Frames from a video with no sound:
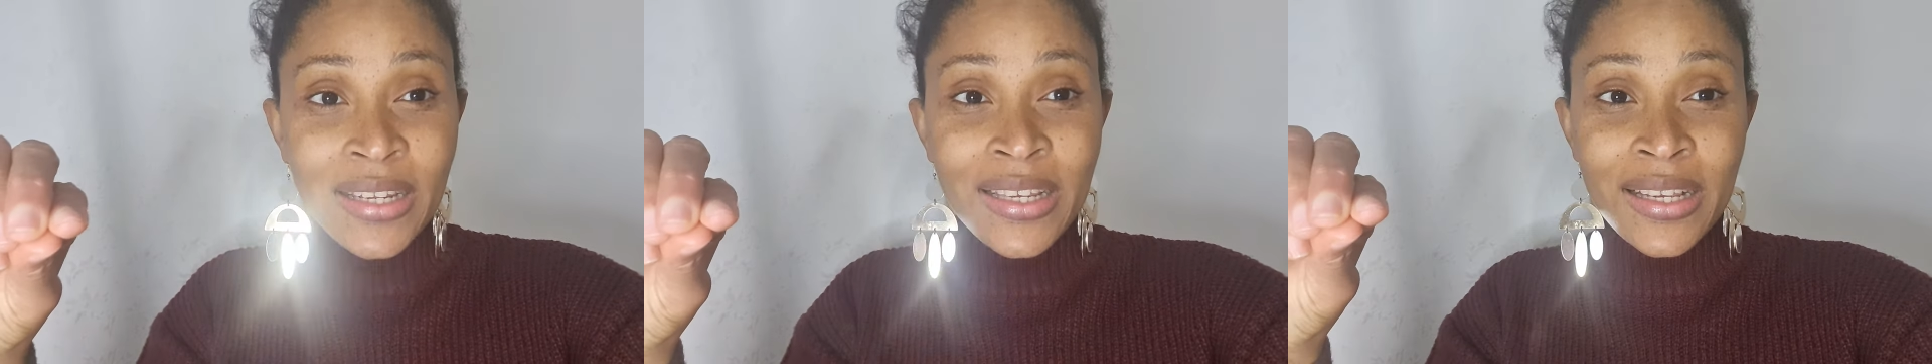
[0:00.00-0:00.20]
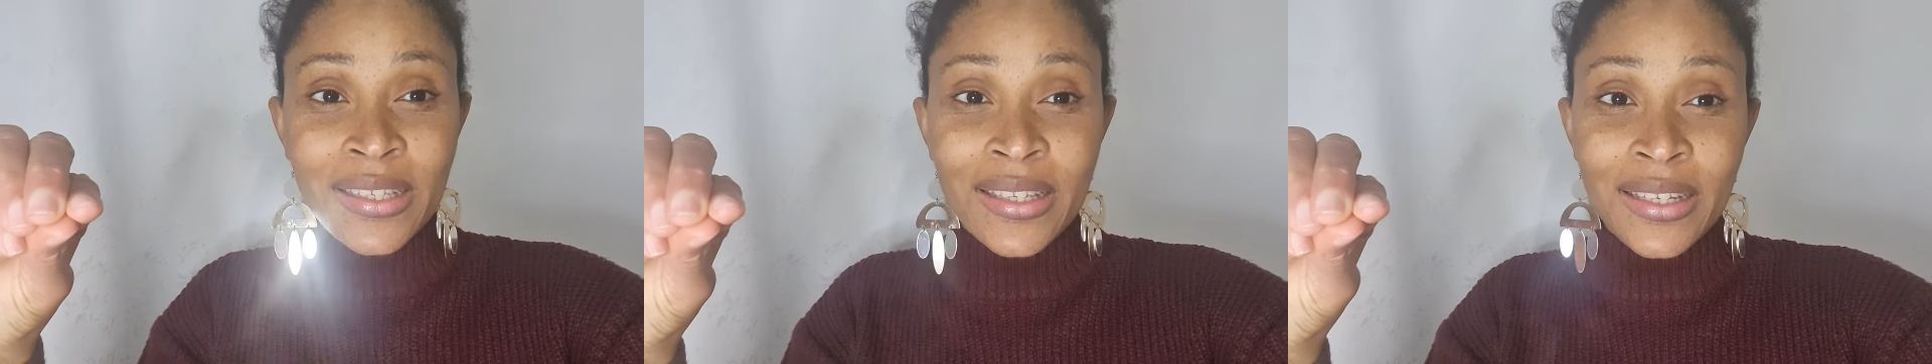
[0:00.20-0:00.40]

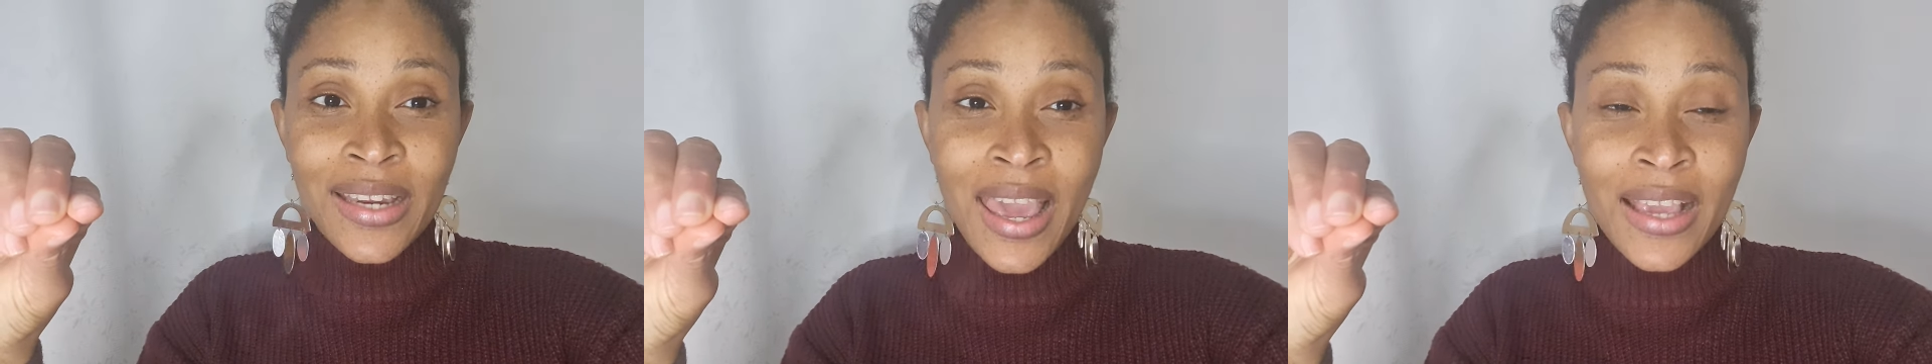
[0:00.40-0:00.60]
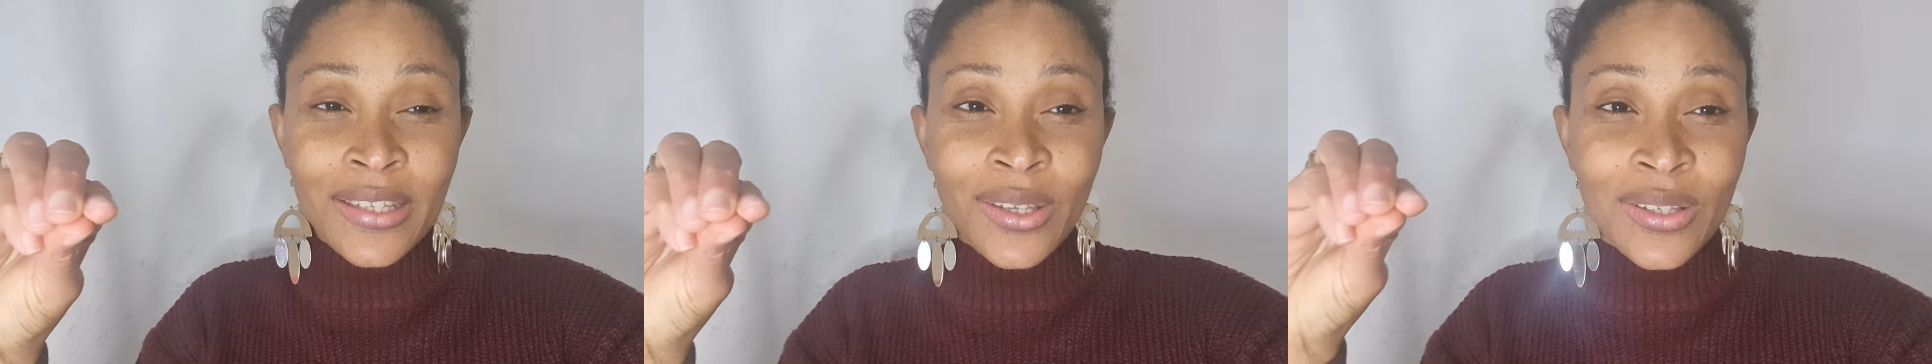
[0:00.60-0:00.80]

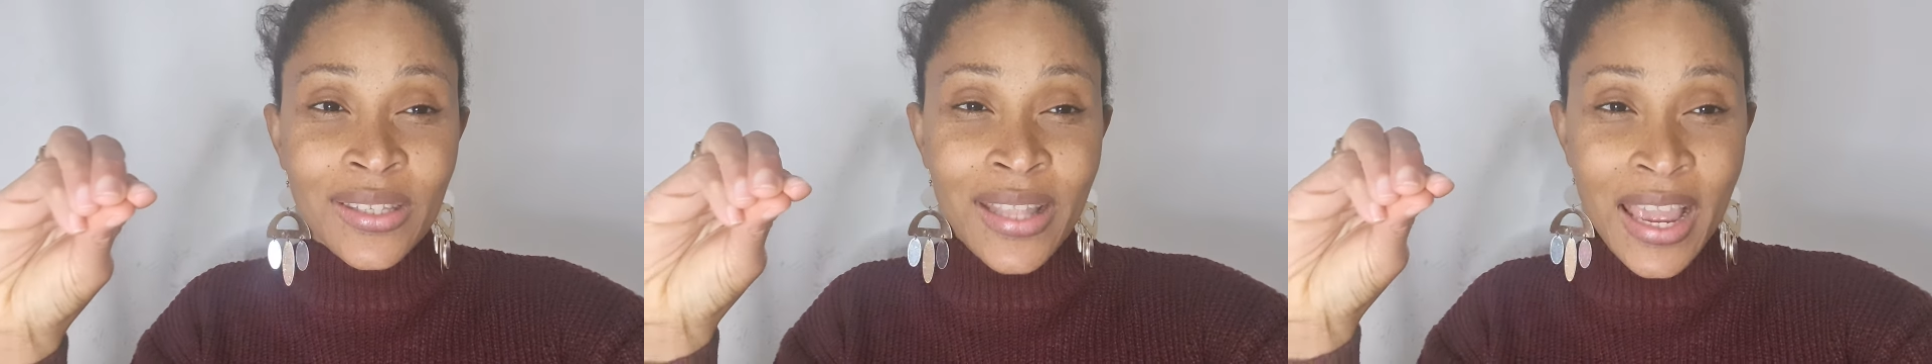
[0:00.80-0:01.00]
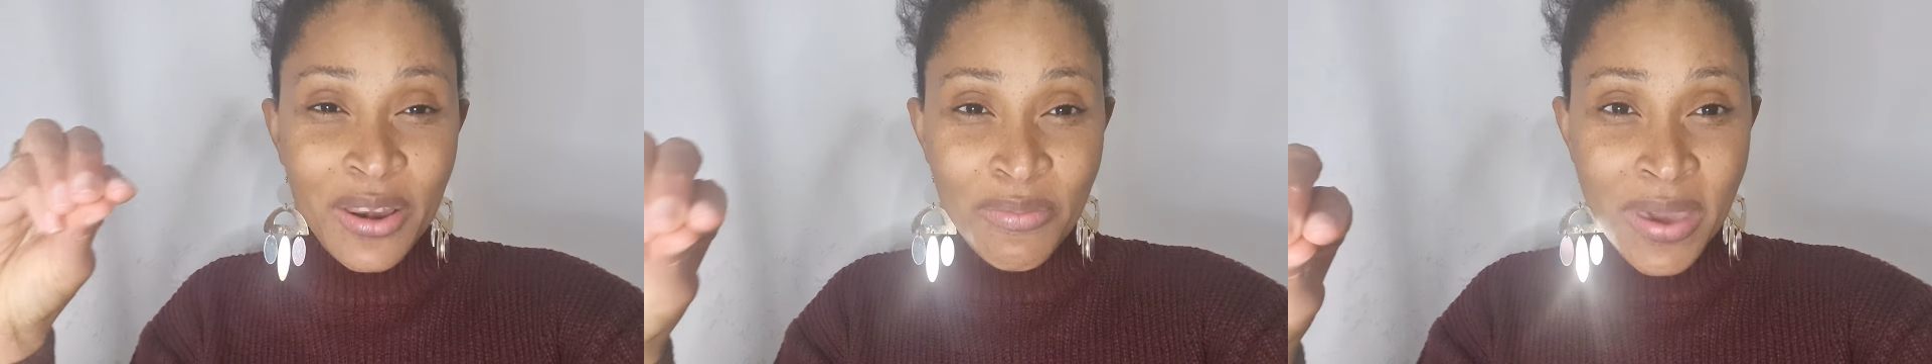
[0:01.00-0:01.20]
yesterday
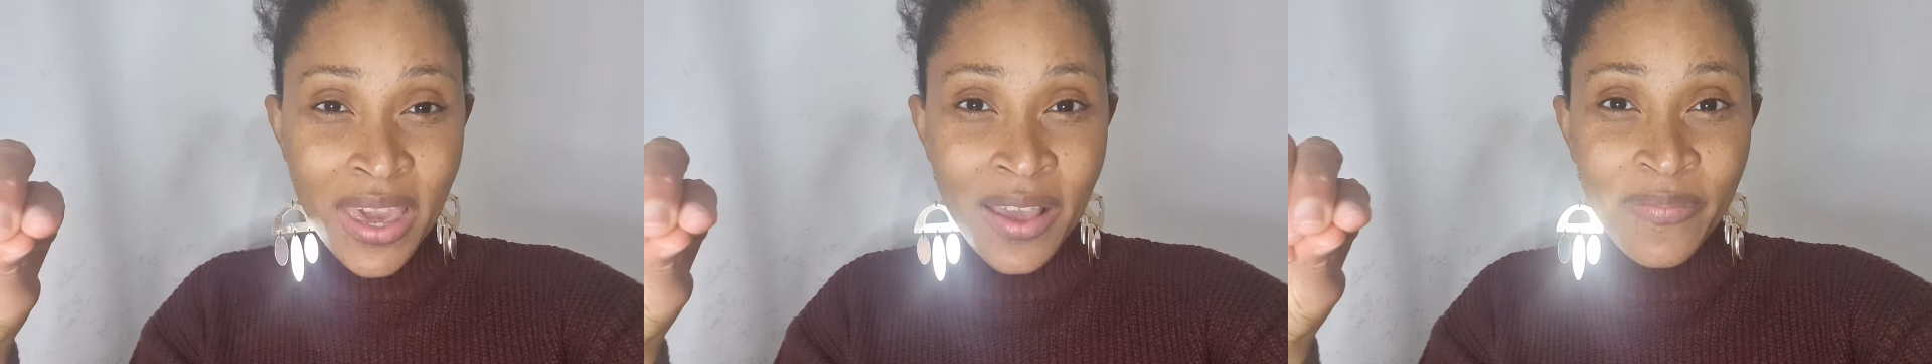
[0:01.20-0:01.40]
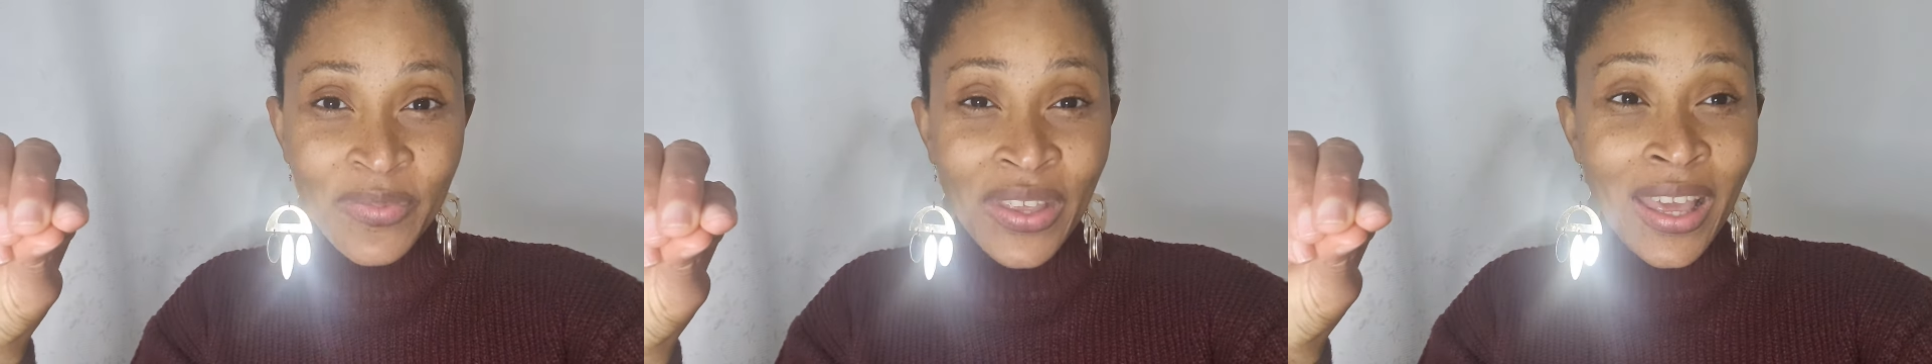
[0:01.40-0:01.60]
sustained
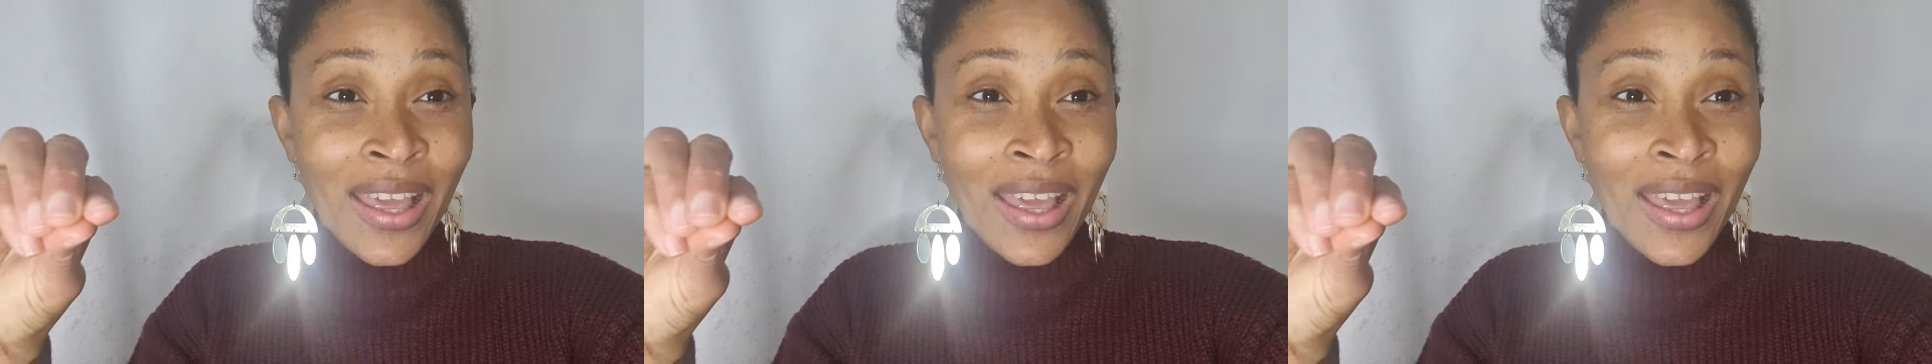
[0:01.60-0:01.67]
me